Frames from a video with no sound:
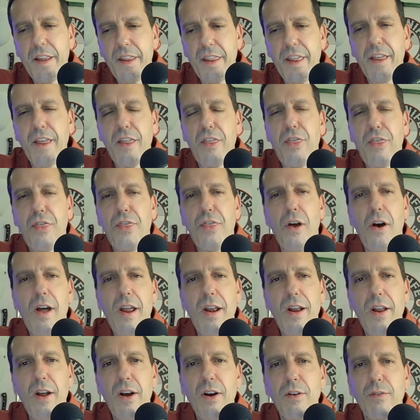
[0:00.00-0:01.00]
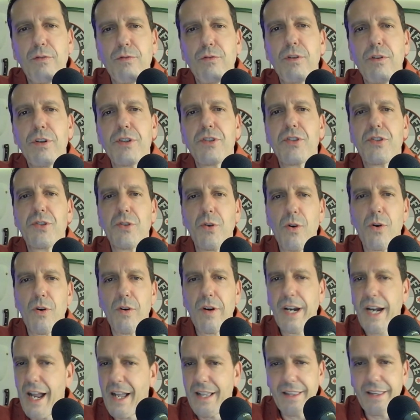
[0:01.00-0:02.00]
the thought of
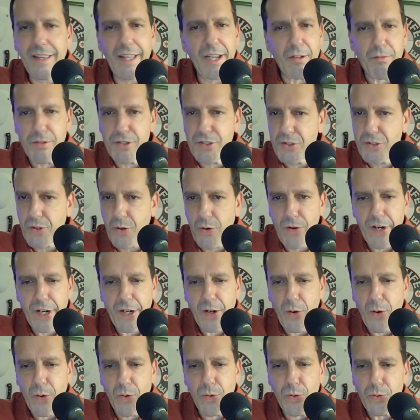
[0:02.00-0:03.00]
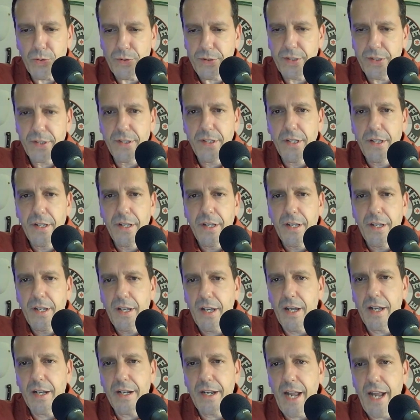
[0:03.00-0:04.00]
restoring, I like restoring old
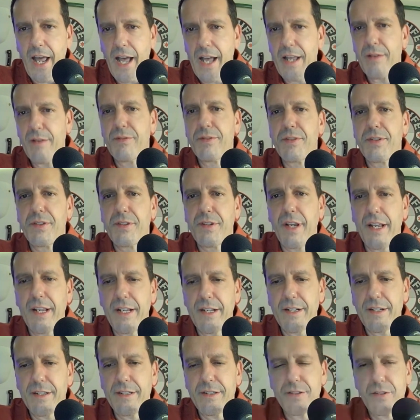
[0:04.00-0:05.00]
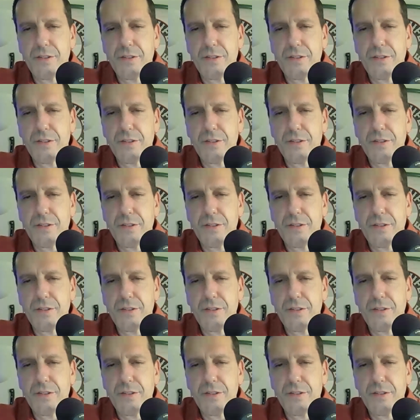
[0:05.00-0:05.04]
uh, knives and